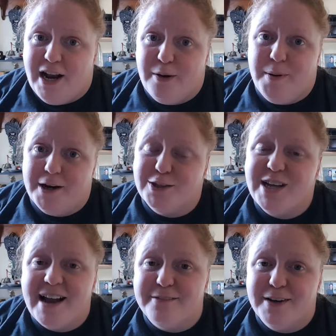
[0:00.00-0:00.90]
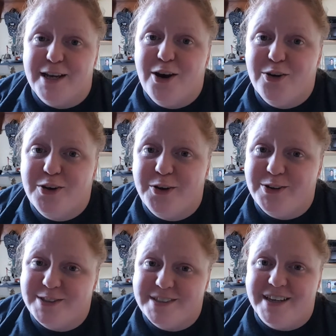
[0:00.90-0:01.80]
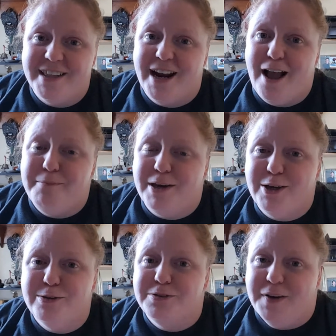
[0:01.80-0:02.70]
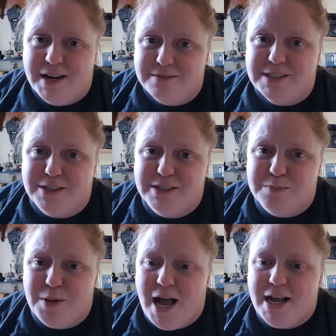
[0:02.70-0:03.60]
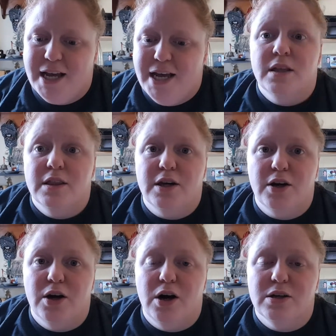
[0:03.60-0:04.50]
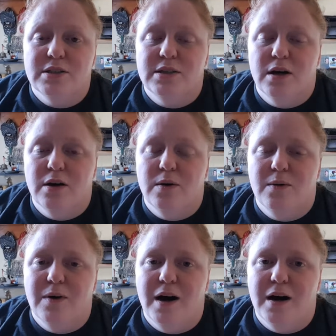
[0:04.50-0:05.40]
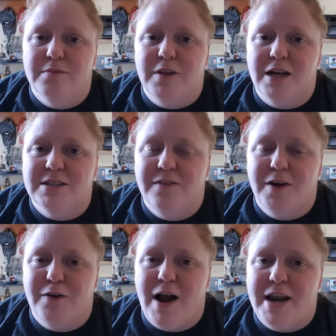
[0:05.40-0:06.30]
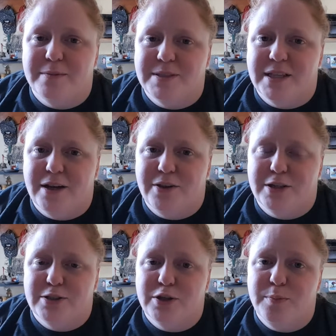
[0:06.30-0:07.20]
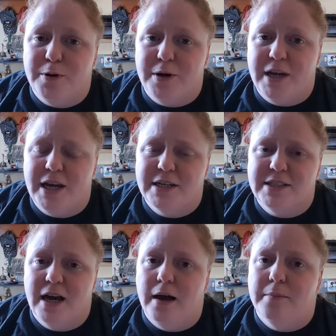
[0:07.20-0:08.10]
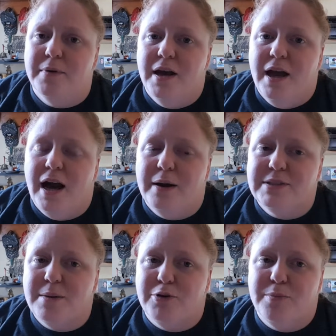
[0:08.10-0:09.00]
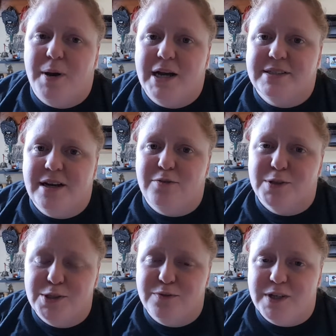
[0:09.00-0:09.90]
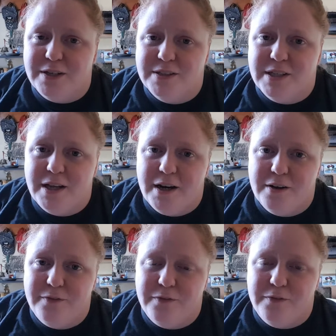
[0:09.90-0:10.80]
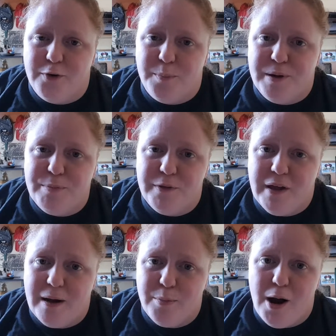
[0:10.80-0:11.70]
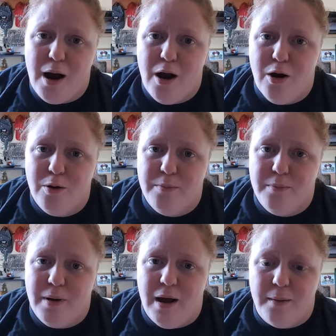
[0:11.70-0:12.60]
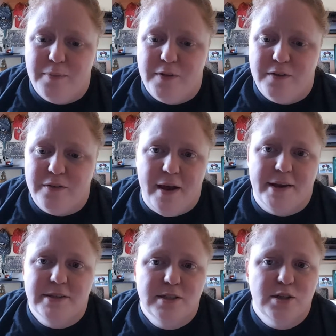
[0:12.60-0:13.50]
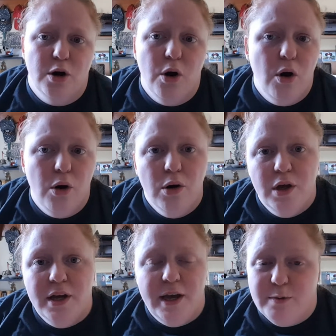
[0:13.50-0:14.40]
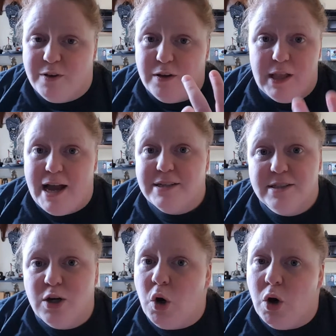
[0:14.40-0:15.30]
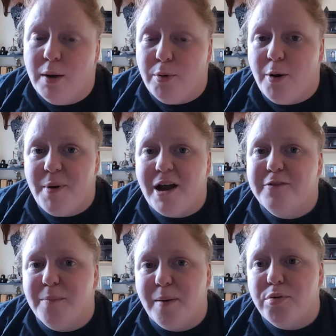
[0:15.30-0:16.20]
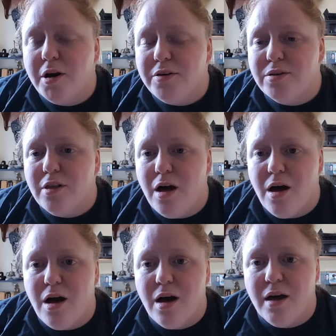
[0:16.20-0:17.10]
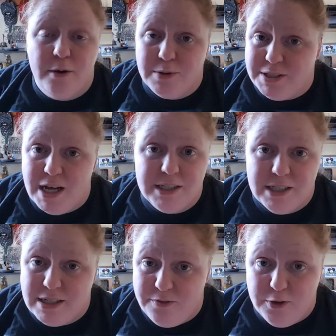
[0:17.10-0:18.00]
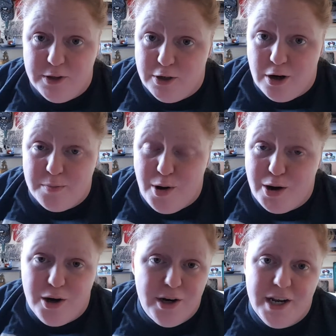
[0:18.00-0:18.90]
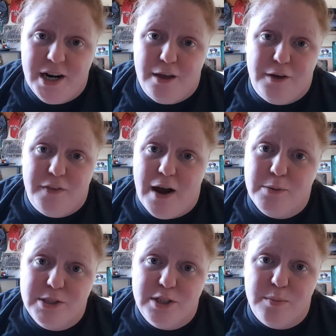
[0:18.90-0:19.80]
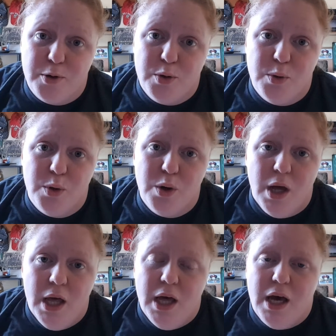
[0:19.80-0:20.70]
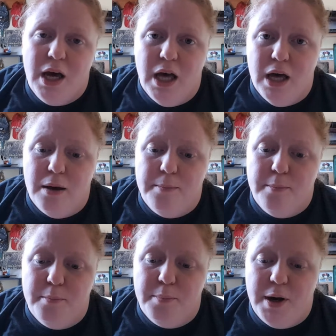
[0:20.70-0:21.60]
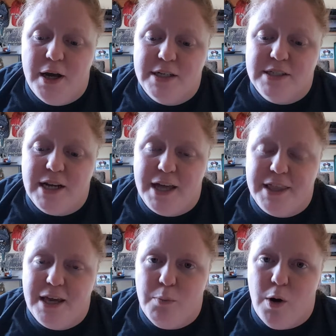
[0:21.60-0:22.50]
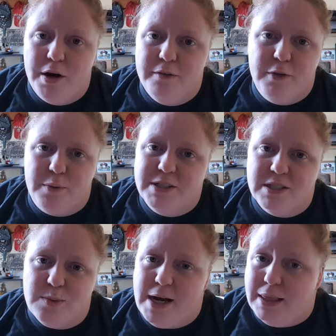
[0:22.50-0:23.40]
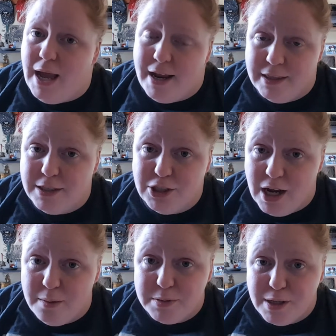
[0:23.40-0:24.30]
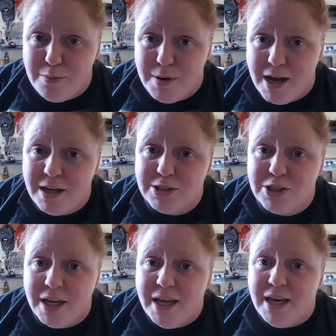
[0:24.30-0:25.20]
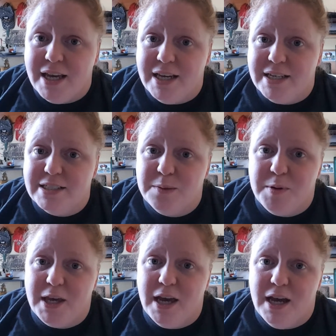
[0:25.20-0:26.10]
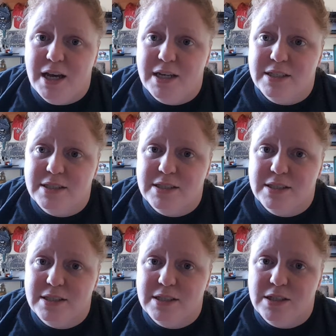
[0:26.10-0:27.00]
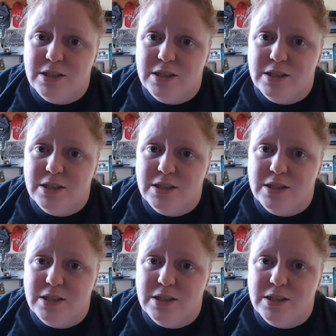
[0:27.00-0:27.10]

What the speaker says: Harry Potter tag video, you'll see that I'm a huge fan of Sirius Black. There are also lots of other items in there that are super neat. I was able to buy several souvenirs in there for people that I brought home. This like skull, it was a glass skull I brought back for my brother-in-law. There was lots of stuff with a dark mark on it, and I thought that was super cool. But I think one of the reasons why I like the shop so much is because